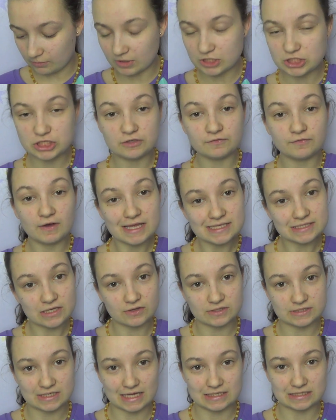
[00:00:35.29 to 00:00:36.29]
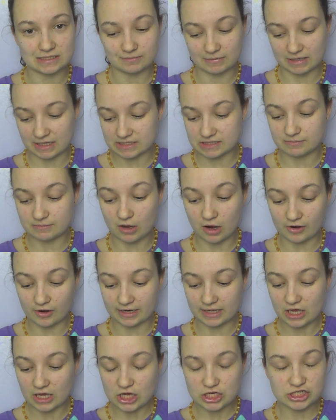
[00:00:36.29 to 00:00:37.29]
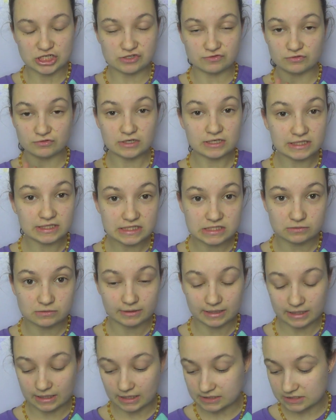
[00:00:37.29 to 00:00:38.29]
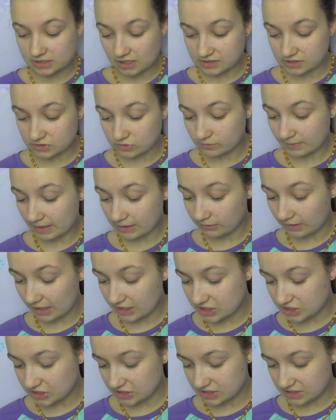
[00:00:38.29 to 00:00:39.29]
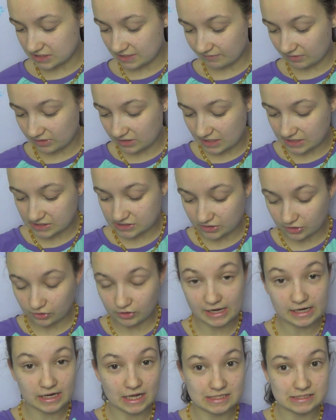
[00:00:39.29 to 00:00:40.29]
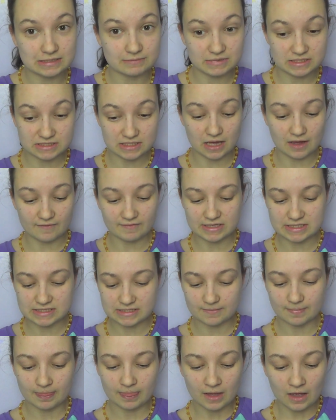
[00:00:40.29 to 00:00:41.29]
When she first contacted me at Tamari, she's really sweet, has answered all my questions and everything, so great customer service.